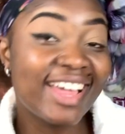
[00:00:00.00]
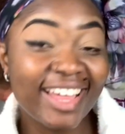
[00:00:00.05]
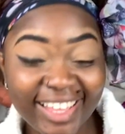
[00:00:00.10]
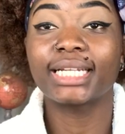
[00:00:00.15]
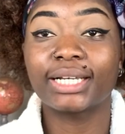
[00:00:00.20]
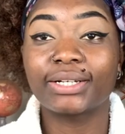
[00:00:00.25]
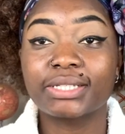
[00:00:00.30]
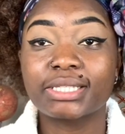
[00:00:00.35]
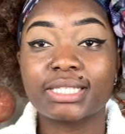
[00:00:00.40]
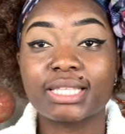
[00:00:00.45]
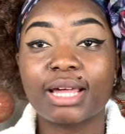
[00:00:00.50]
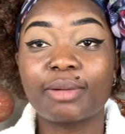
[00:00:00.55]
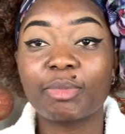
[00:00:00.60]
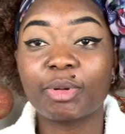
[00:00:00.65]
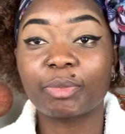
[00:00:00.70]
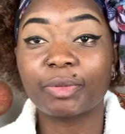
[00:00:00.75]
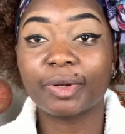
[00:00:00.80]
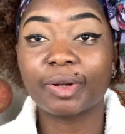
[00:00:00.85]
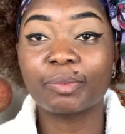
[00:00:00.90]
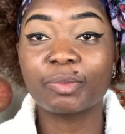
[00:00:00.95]
Now it's time
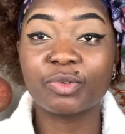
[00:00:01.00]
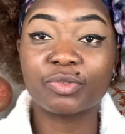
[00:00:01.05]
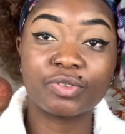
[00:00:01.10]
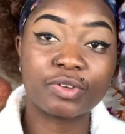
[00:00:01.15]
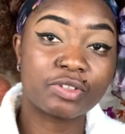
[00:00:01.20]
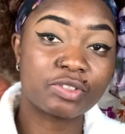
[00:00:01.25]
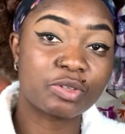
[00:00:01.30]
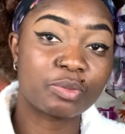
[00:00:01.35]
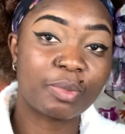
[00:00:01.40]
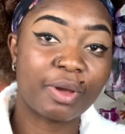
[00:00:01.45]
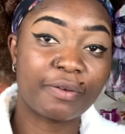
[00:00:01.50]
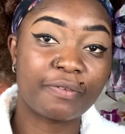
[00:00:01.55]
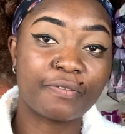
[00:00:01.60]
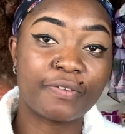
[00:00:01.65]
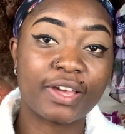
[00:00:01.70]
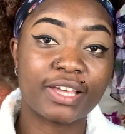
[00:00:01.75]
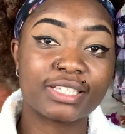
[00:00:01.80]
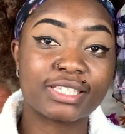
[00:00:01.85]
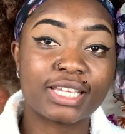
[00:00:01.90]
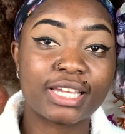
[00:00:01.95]
I'm gonna move on to my
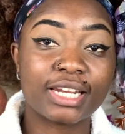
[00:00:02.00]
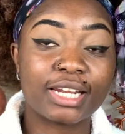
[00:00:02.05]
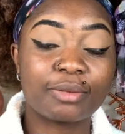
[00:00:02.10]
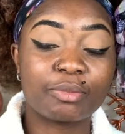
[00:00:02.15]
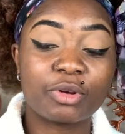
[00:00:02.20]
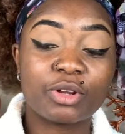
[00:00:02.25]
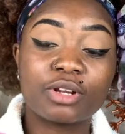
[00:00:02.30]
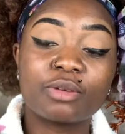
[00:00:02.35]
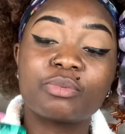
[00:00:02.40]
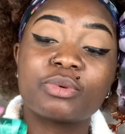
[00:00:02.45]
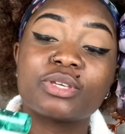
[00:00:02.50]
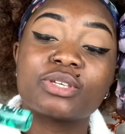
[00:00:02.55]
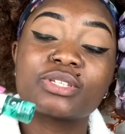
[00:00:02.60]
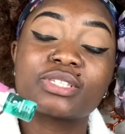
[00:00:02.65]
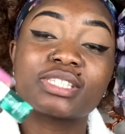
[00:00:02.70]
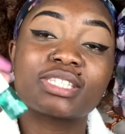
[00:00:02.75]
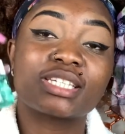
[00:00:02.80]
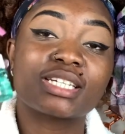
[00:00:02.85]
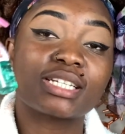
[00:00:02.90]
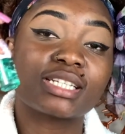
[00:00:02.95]
face, and I'm gonna be
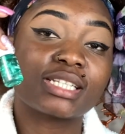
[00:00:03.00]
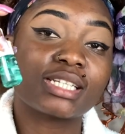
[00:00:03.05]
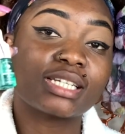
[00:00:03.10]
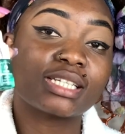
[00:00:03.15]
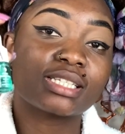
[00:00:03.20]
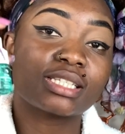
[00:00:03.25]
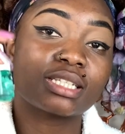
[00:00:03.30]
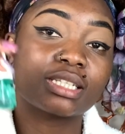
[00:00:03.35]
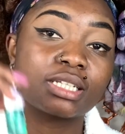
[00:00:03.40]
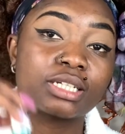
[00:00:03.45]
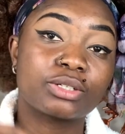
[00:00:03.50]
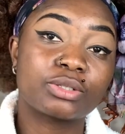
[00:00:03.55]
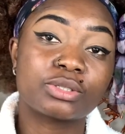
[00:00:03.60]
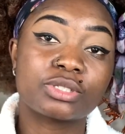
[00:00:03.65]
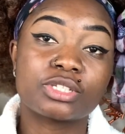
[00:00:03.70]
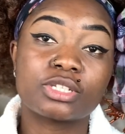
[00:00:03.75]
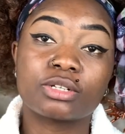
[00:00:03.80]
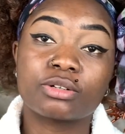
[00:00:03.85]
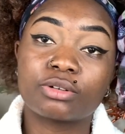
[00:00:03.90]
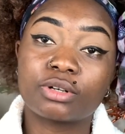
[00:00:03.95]
using this little
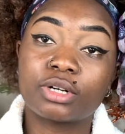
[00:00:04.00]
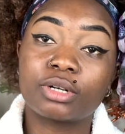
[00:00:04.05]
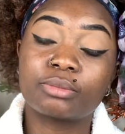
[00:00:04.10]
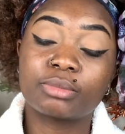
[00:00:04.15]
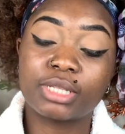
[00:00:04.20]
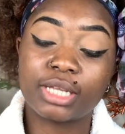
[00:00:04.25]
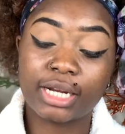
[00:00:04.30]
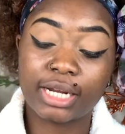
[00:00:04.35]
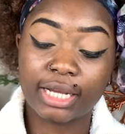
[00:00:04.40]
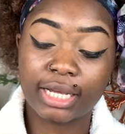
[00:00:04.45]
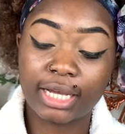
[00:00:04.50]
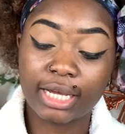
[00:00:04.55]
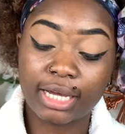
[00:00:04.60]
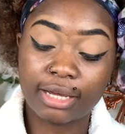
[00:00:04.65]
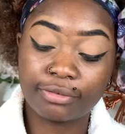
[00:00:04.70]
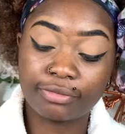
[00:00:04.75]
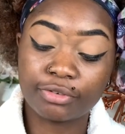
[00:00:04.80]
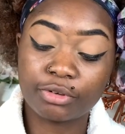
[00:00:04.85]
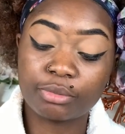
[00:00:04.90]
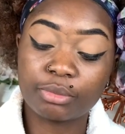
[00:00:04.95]
serum that I
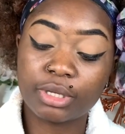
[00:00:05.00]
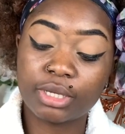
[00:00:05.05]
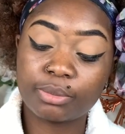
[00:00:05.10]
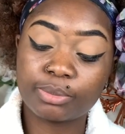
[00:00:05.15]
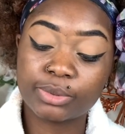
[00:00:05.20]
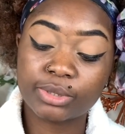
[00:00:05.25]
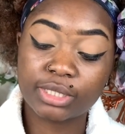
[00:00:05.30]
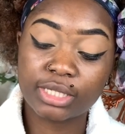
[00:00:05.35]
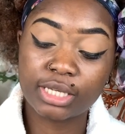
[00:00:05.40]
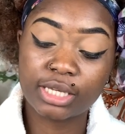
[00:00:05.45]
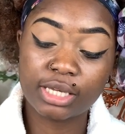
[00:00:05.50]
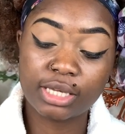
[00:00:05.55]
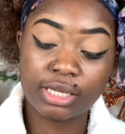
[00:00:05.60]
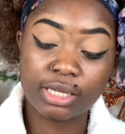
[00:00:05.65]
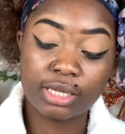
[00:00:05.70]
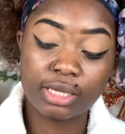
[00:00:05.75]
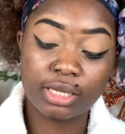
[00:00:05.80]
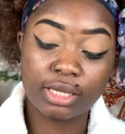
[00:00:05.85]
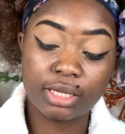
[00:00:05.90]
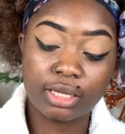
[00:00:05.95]
got from ESSY.
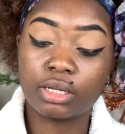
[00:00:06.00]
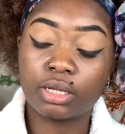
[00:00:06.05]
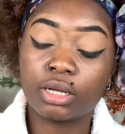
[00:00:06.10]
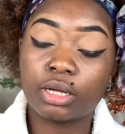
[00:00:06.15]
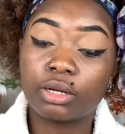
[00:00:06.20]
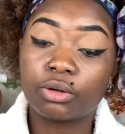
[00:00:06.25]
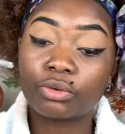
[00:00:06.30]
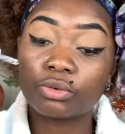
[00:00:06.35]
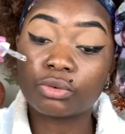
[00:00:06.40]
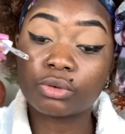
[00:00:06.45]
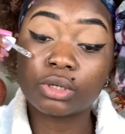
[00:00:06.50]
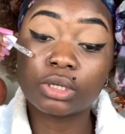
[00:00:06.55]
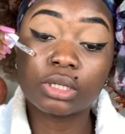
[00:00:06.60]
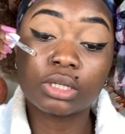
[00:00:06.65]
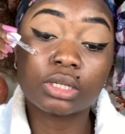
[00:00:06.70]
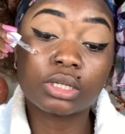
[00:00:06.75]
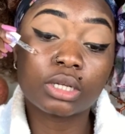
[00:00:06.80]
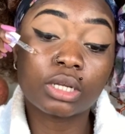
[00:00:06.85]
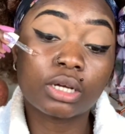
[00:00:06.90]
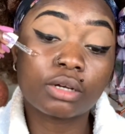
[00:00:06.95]
I really
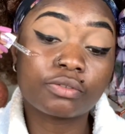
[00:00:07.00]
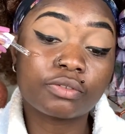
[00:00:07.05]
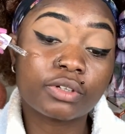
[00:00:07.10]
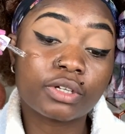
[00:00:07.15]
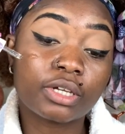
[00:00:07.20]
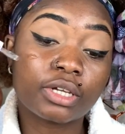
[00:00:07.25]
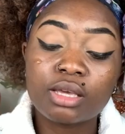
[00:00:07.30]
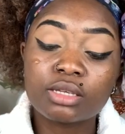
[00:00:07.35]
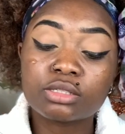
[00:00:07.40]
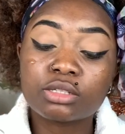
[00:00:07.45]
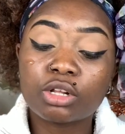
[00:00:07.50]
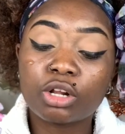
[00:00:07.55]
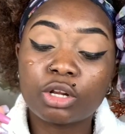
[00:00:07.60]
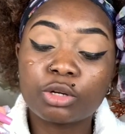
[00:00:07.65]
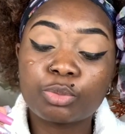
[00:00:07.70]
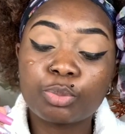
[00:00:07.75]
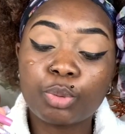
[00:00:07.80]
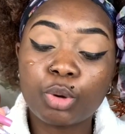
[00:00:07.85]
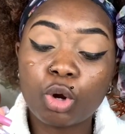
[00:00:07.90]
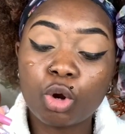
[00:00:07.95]
love it. It's
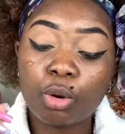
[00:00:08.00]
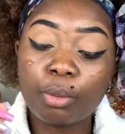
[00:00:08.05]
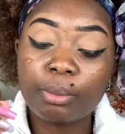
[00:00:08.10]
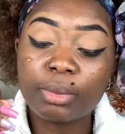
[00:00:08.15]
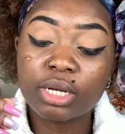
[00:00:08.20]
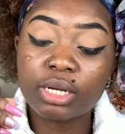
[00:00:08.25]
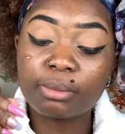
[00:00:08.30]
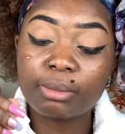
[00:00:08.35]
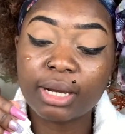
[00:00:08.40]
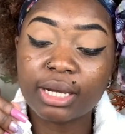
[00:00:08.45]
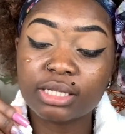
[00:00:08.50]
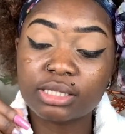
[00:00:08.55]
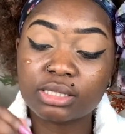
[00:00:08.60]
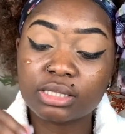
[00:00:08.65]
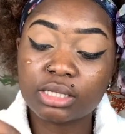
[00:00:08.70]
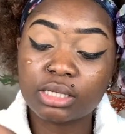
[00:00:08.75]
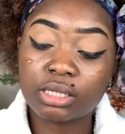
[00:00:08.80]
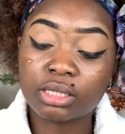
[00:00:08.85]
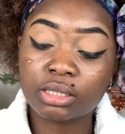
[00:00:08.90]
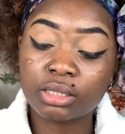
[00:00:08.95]
called Pore
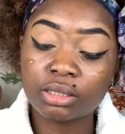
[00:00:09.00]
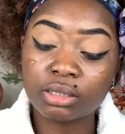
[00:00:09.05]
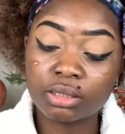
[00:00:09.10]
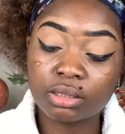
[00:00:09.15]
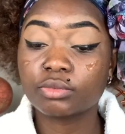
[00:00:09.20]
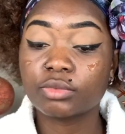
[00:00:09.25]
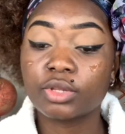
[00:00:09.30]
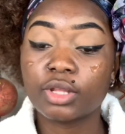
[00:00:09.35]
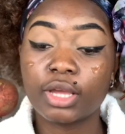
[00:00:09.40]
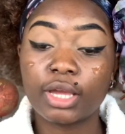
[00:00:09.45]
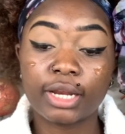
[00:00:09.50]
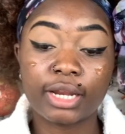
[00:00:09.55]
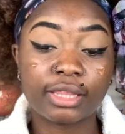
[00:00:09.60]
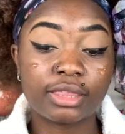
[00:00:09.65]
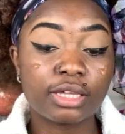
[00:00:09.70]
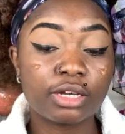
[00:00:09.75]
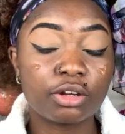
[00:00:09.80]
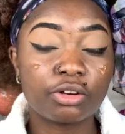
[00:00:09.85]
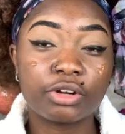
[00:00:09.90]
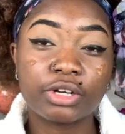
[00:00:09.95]
Minimizing, and I
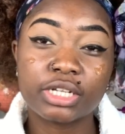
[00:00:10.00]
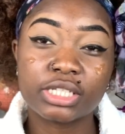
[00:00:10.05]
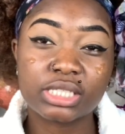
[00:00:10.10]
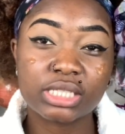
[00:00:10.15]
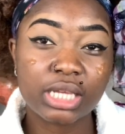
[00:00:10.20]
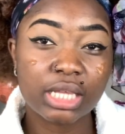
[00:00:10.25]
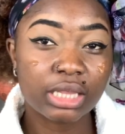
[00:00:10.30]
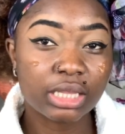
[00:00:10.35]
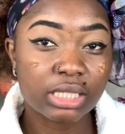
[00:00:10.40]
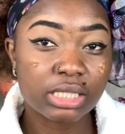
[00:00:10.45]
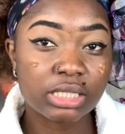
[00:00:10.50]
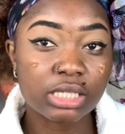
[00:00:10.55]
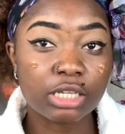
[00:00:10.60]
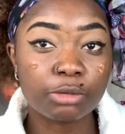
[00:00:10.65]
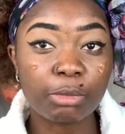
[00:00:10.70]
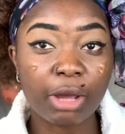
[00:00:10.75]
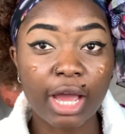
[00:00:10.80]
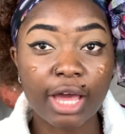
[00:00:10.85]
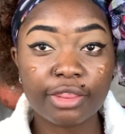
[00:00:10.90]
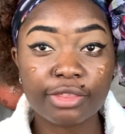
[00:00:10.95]
think I already said this in
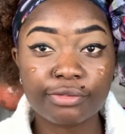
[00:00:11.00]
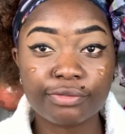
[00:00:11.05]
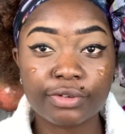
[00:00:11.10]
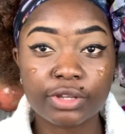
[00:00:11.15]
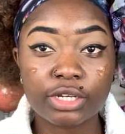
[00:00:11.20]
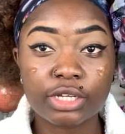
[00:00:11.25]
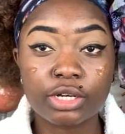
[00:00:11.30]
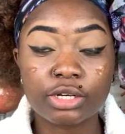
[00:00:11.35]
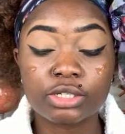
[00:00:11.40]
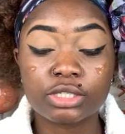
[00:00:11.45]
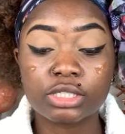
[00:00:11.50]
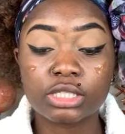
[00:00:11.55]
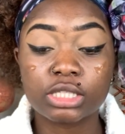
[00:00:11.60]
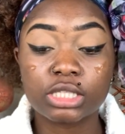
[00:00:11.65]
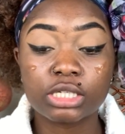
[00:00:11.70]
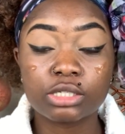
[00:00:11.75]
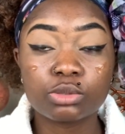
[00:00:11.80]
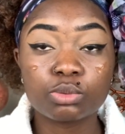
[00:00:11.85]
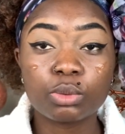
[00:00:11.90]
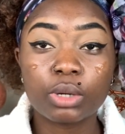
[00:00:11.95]
my other videos.
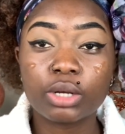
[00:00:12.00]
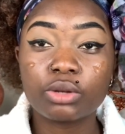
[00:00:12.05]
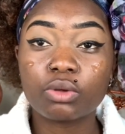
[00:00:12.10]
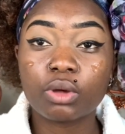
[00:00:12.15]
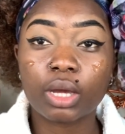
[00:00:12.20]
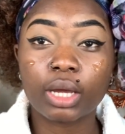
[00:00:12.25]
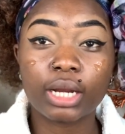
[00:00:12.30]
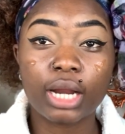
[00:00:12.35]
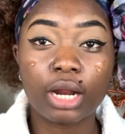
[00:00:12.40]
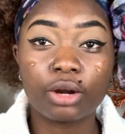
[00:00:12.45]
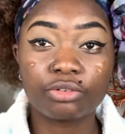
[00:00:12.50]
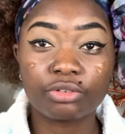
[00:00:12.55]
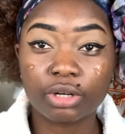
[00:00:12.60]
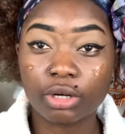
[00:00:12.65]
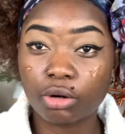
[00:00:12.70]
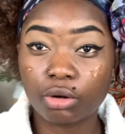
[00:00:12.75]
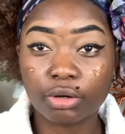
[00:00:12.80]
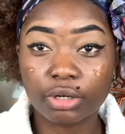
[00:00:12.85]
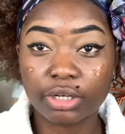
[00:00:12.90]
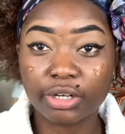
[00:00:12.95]
This one you can now
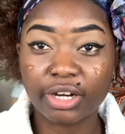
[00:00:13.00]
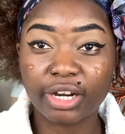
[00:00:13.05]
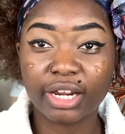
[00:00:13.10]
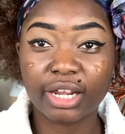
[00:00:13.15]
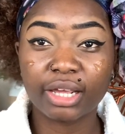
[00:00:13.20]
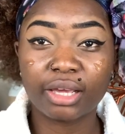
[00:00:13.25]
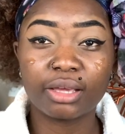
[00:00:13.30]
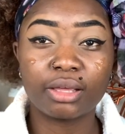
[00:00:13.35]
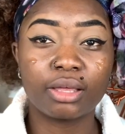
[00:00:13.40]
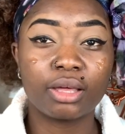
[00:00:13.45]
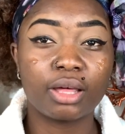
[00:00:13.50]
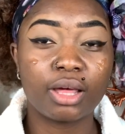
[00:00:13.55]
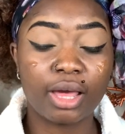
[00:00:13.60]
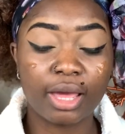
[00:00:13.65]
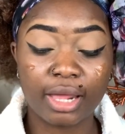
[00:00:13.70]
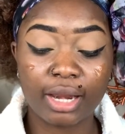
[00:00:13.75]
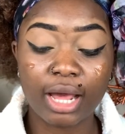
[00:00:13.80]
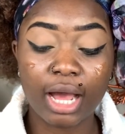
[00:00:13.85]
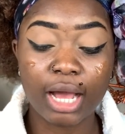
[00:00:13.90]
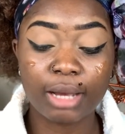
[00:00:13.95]
reorder it,
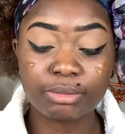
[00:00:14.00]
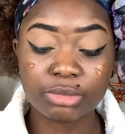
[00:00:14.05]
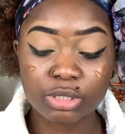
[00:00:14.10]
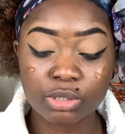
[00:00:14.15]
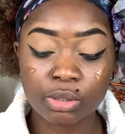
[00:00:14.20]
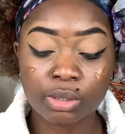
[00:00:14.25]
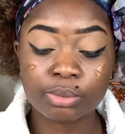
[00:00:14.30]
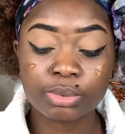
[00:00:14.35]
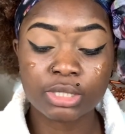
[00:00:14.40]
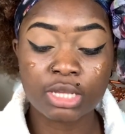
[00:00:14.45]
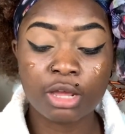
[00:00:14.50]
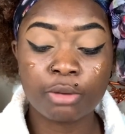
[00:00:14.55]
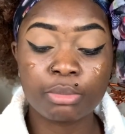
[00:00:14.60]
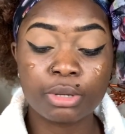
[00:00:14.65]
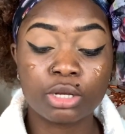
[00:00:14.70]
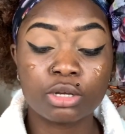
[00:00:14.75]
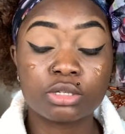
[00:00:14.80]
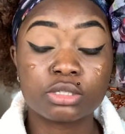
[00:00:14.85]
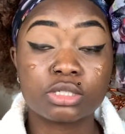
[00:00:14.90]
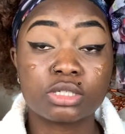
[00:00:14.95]
and I'm so upset
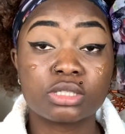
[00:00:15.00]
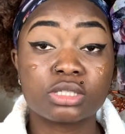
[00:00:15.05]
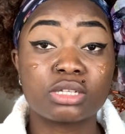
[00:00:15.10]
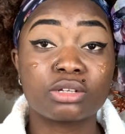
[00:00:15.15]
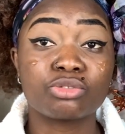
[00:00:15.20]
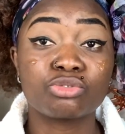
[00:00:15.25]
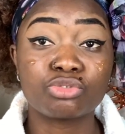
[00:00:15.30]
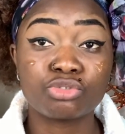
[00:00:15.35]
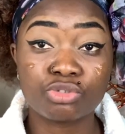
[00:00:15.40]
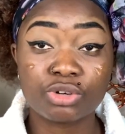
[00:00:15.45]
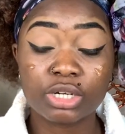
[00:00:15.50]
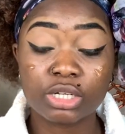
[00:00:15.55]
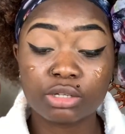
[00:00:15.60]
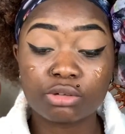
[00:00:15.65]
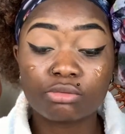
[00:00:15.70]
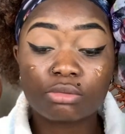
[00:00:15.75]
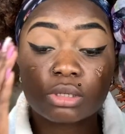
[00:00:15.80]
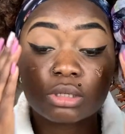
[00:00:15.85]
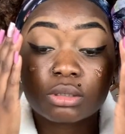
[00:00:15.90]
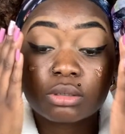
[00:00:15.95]
because it's a really,
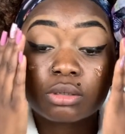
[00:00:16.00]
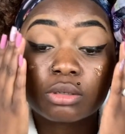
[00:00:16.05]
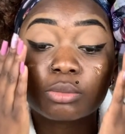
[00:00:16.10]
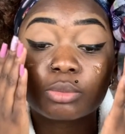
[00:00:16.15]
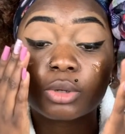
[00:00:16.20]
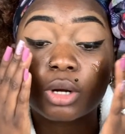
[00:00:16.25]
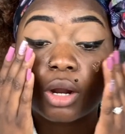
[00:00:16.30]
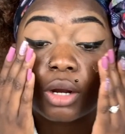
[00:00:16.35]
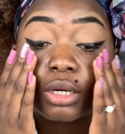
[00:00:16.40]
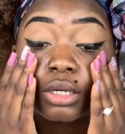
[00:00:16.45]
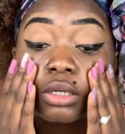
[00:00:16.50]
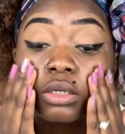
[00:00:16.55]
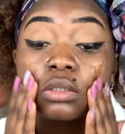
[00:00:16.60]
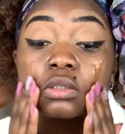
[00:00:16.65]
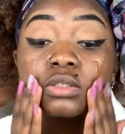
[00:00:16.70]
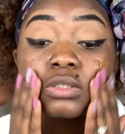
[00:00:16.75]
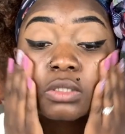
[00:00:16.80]
really good product.